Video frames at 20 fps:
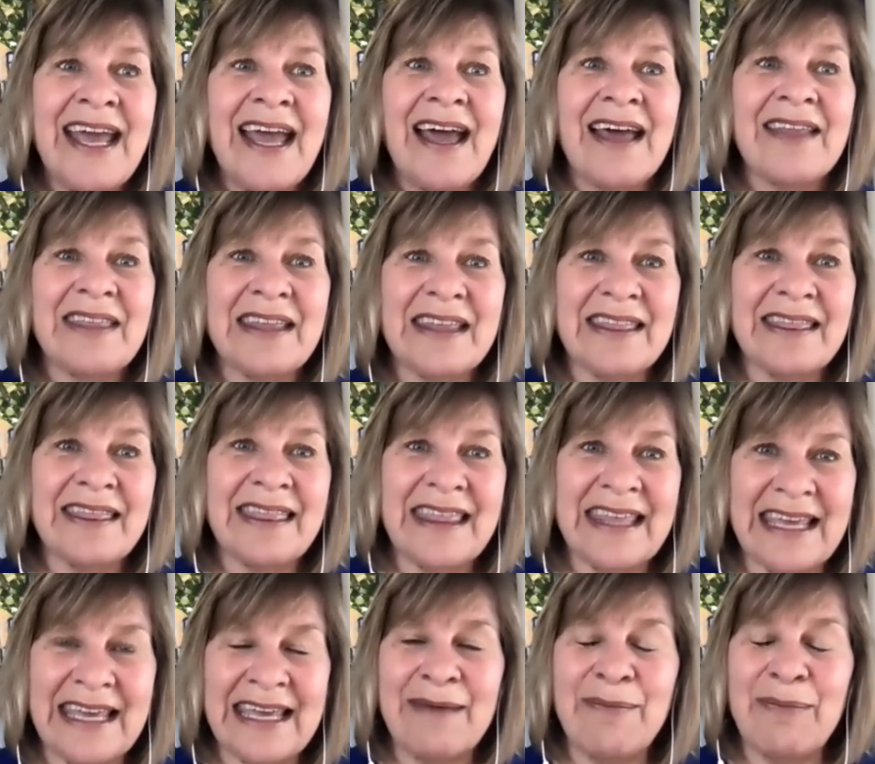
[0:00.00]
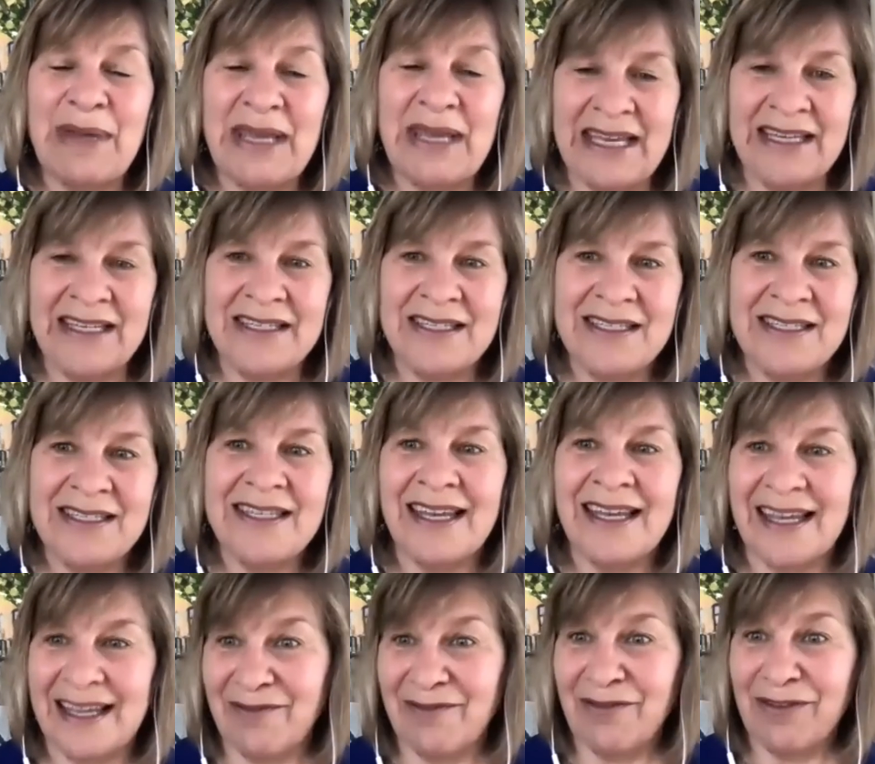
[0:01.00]
the theme is
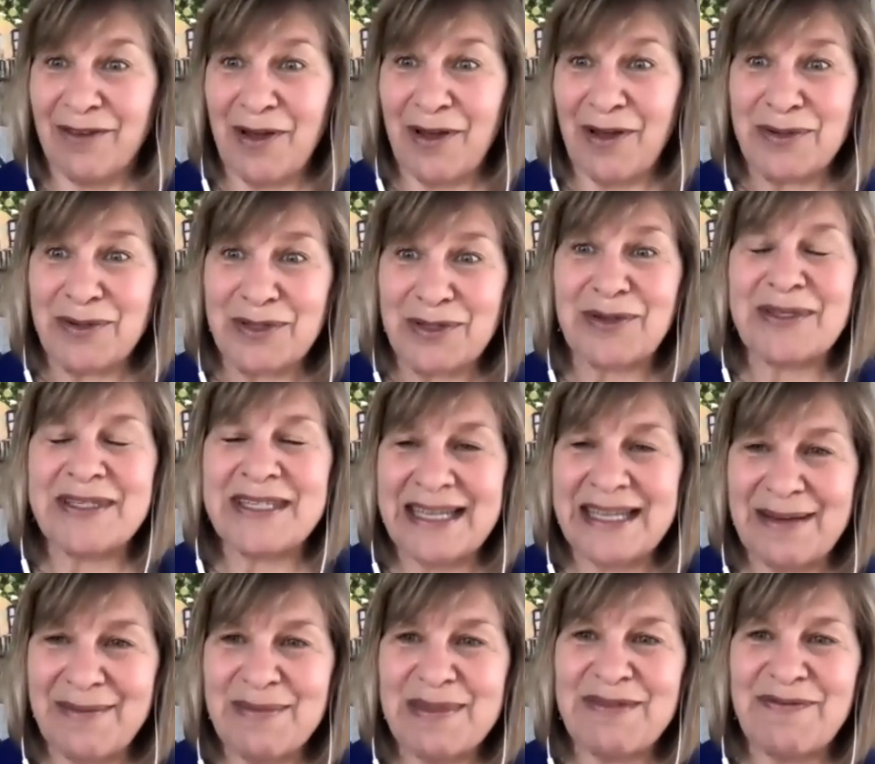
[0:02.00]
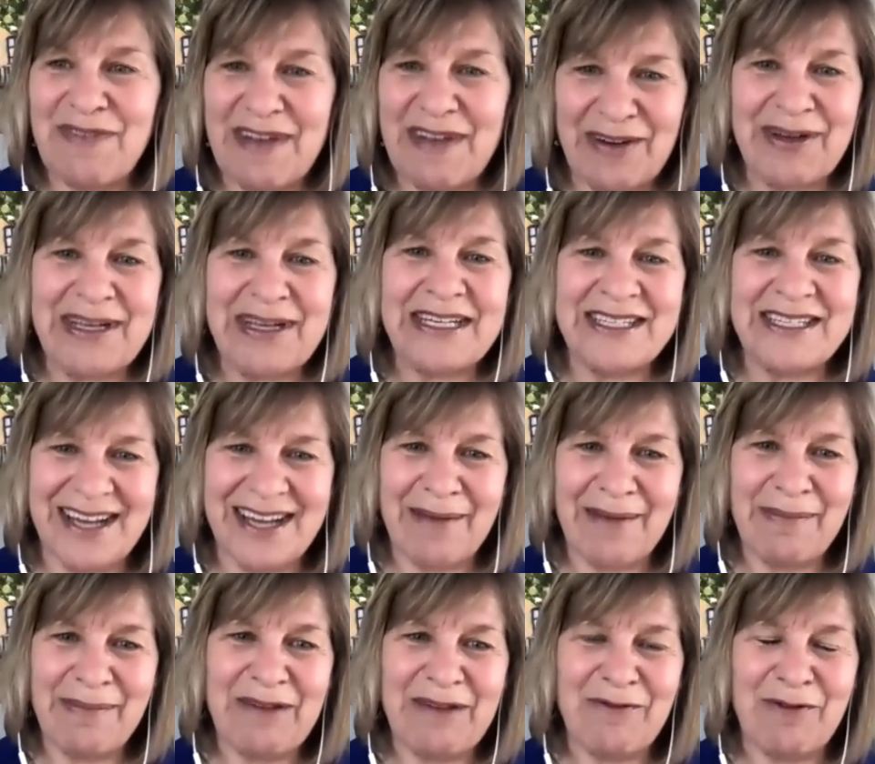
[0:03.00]
in flow. So, it seems very
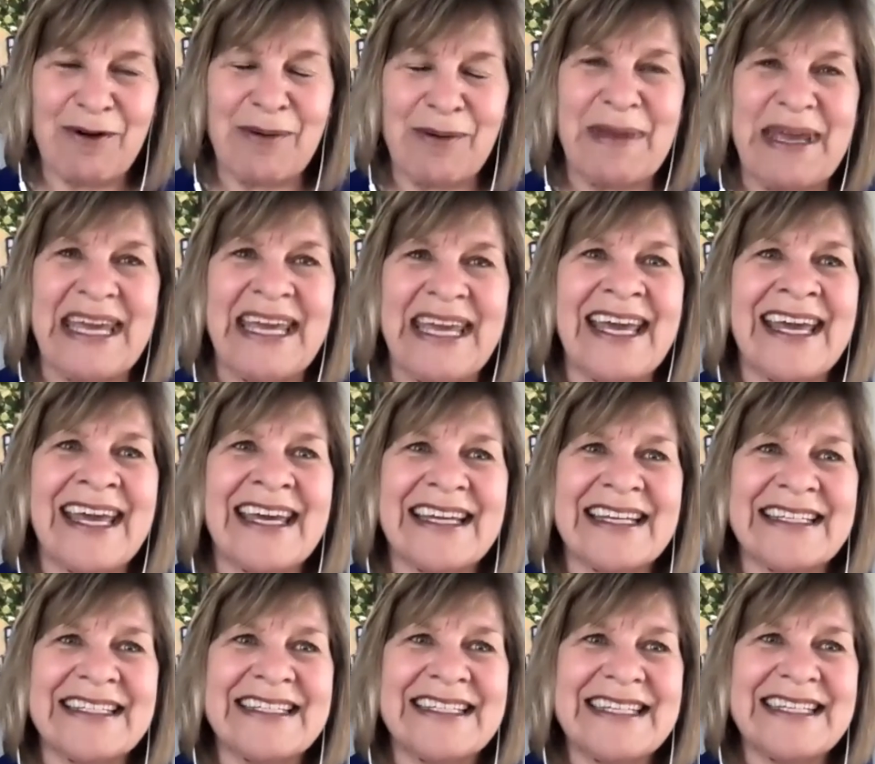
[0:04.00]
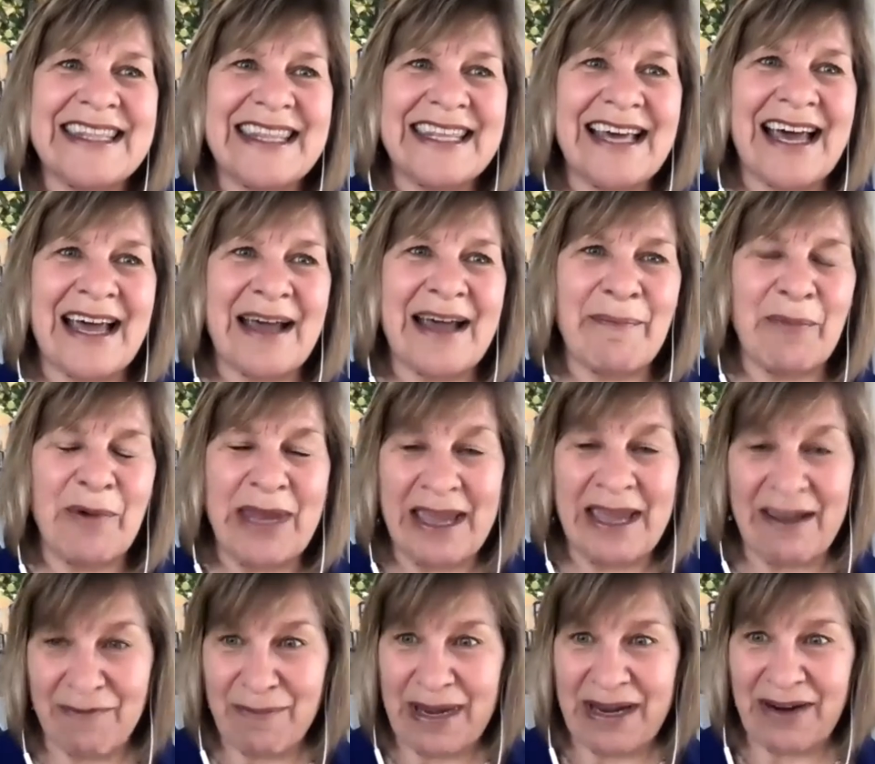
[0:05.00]
timely for me. And we
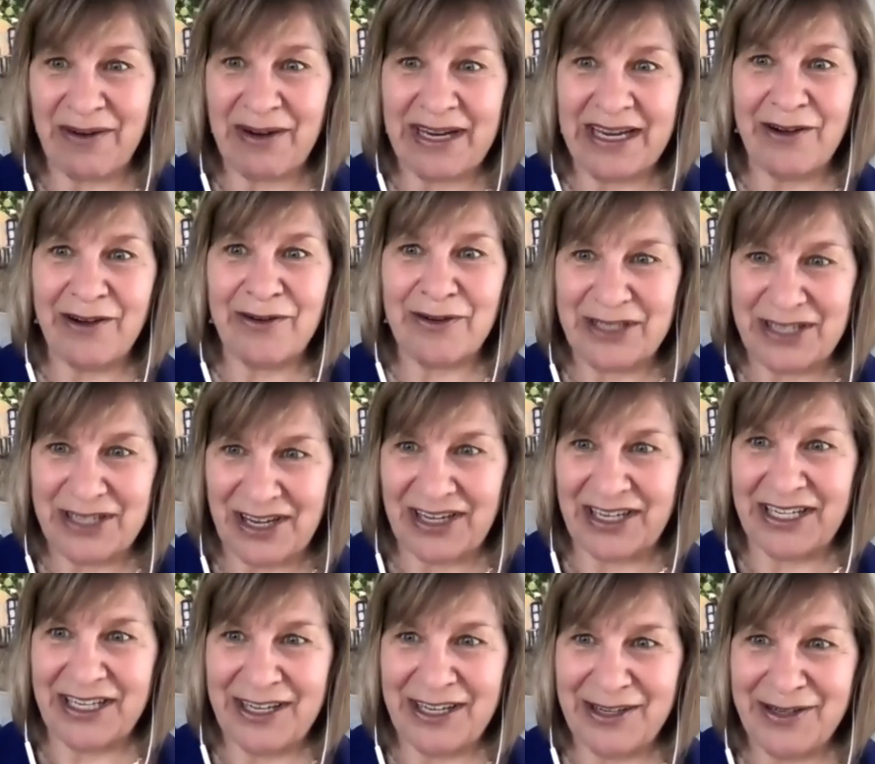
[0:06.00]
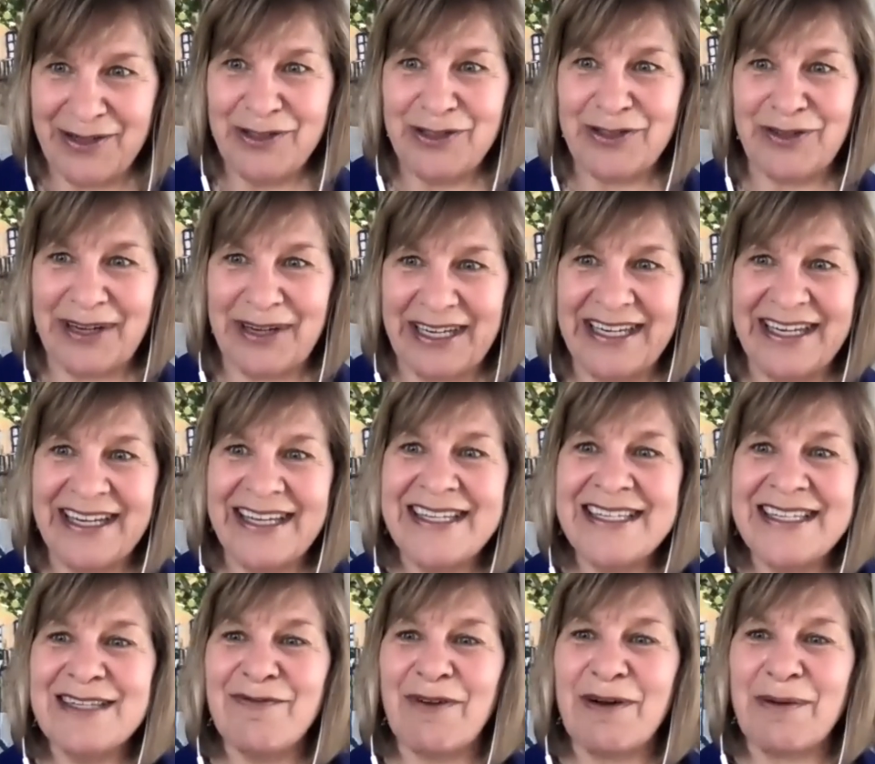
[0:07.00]
have Mary O'Donoghue joining
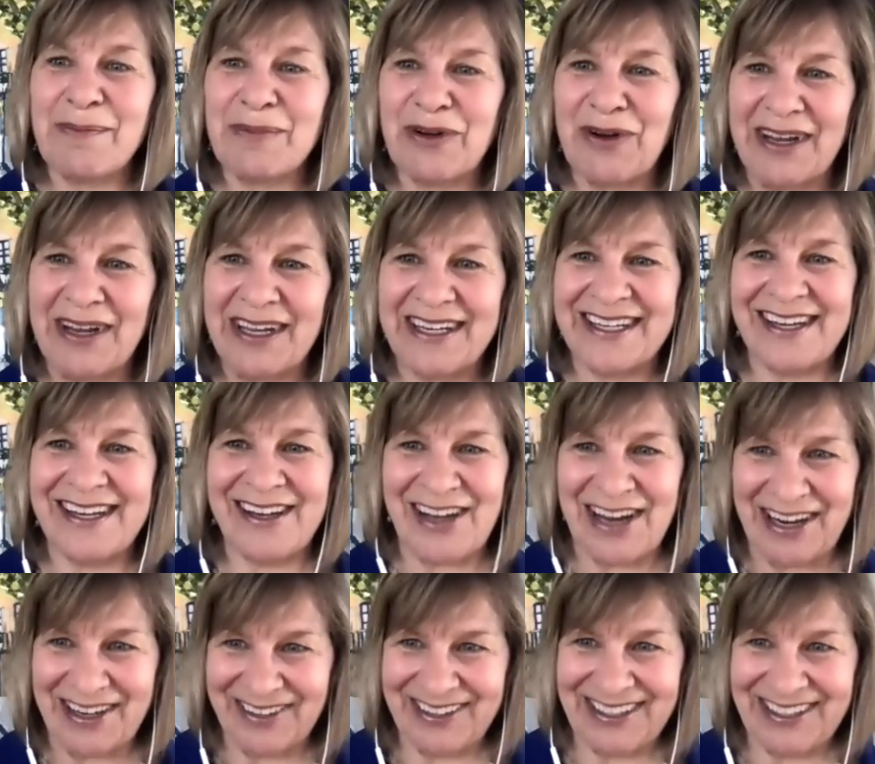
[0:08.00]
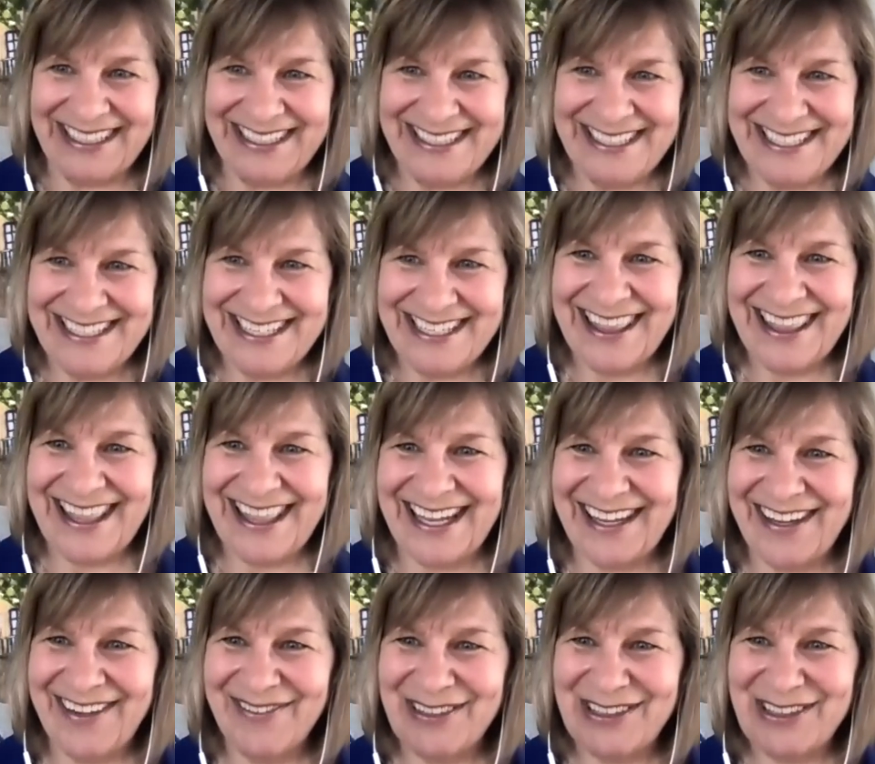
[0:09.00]
us from Drogheda, Ireland.
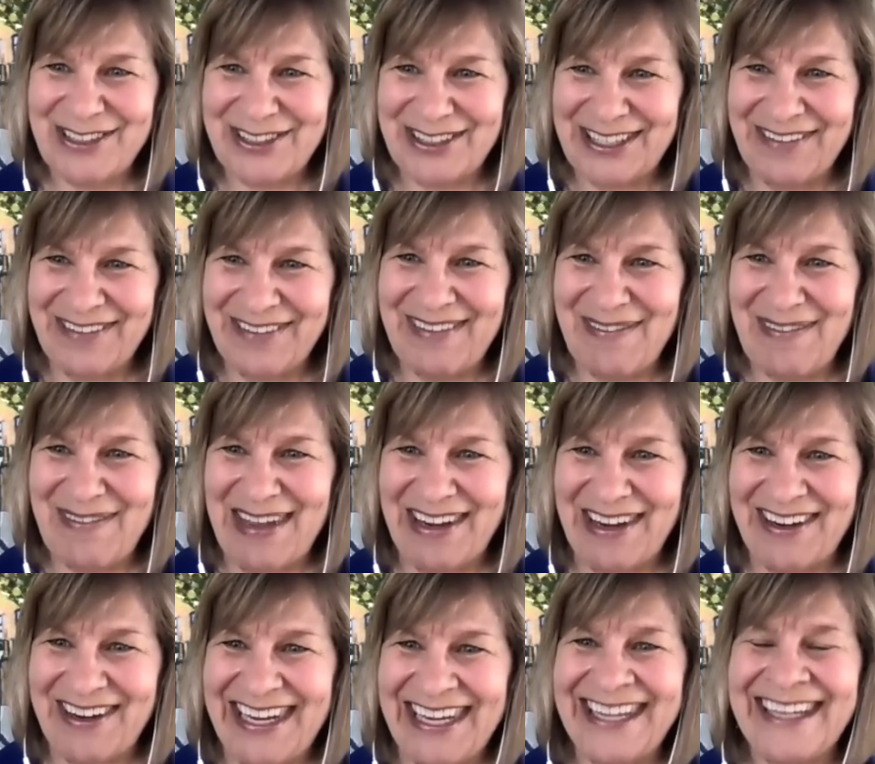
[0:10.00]
Thank you for joining me, Mary.